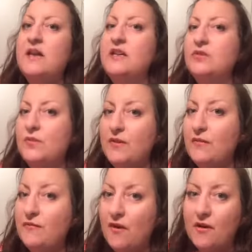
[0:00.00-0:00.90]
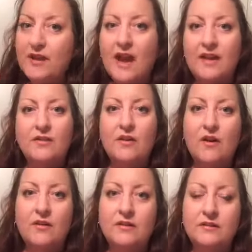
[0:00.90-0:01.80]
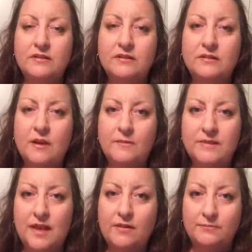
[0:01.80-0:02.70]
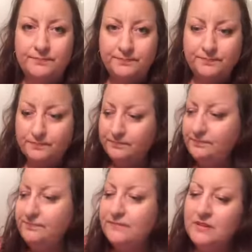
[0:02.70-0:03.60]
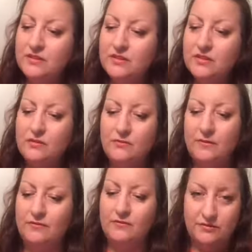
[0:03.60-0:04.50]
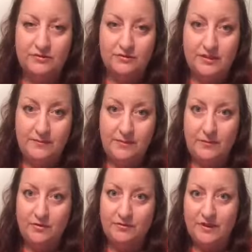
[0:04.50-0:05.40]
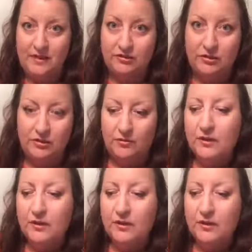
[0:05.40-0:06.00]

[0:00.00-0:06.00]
is when the fall catalog comes out. So of course you'll see me post that too.